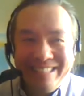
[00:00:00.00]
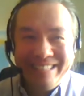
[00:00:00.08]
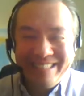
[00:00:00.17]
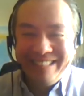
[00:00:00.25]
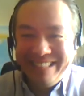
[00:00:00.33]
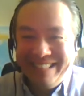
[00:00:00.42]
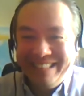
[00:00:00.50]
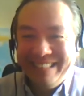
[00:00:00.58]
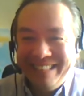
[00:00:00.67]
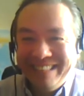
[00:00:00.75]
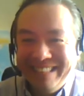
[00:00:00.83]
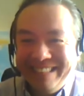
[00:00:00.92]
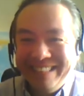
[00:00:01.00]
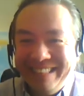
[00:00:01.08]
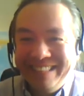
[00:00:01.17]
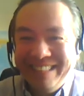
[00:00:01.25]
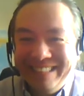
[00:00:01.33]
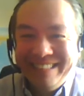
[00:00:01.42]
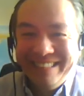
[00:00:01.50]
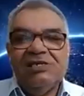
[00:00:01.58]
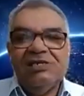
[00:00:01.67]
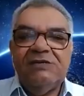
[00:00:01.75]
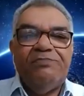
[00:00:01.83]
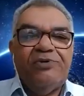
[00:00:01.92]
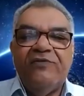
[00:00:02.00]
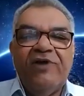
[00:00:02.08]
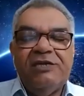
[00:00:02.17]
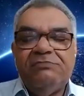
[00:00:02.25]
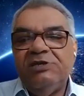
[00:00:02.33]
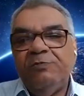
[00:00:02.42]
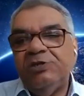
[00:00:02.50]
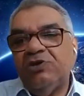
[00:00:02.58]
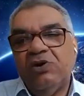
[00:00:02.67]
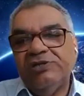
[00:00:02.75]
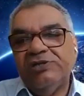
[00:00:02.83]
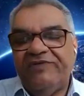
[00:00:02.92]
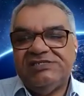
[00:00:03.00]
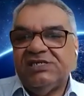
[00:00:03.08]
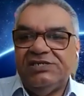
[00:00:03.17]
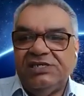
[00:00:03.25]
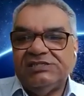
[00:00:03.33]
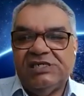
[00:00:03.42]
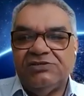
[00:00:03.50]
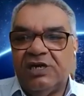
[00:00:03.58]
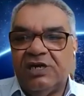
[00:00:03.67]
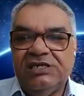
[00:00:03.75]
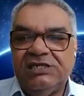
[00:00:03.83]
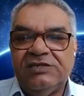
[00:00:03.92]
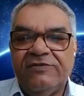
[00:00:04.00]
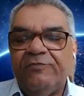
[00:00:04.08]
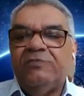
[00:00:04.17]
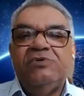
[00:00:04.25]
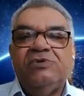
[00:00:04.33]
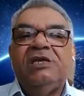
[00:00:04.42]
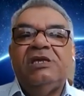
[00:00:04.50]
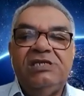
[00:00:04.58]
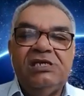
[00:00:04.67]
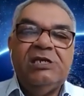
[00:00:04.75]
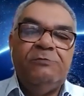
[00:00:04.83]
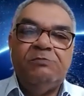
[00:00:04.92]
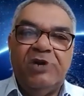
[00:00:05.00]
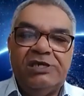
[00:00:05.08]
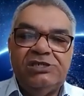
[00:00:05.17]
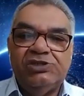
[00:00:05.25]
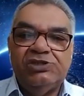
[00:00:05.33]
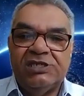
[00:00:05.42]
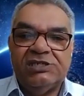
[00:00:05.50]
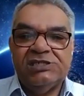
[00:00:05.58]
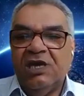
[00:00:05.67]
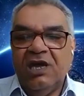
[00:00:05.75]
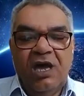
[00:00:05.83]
uh, teams really provide me with all the facilities that I need in dealing with my students.